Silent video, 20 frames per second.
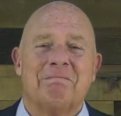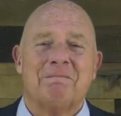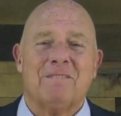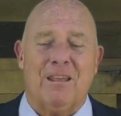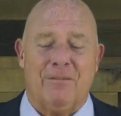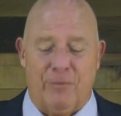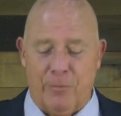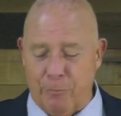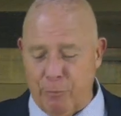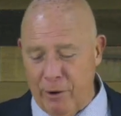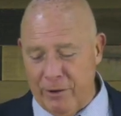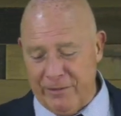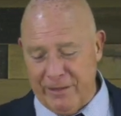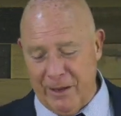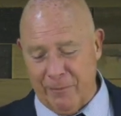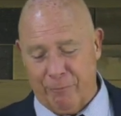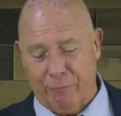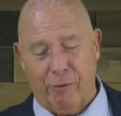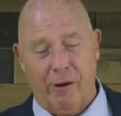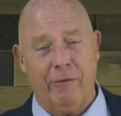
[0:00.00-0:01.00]
If you prayed
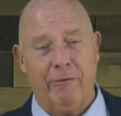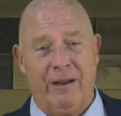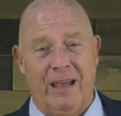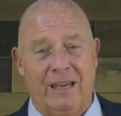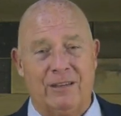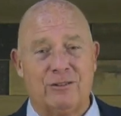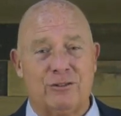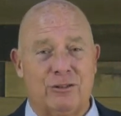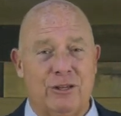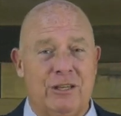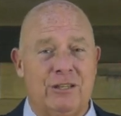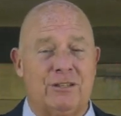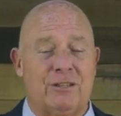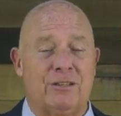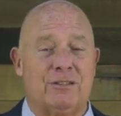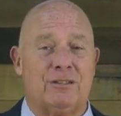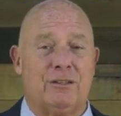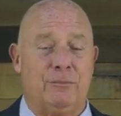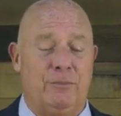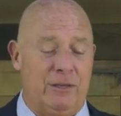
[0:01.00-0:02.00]
that prayer and asked
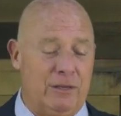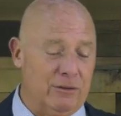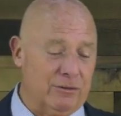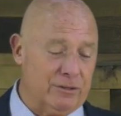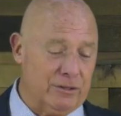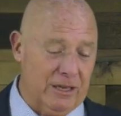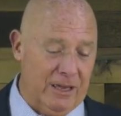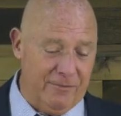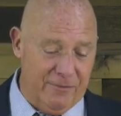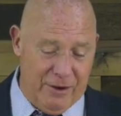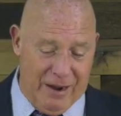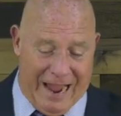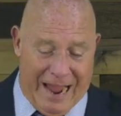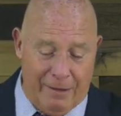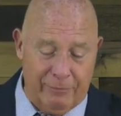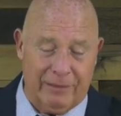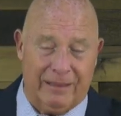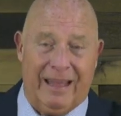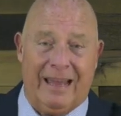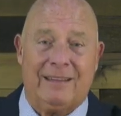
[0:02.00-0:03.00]
Jesus to be your Savior, I
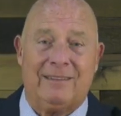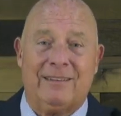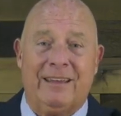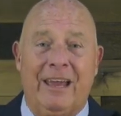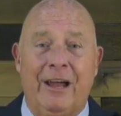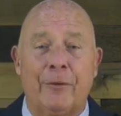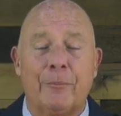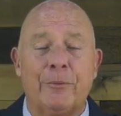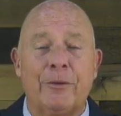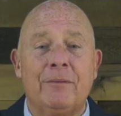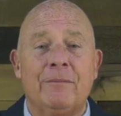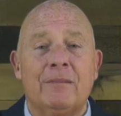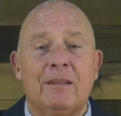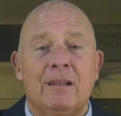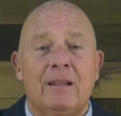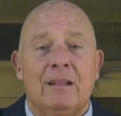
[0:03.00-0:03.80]
would like to help you.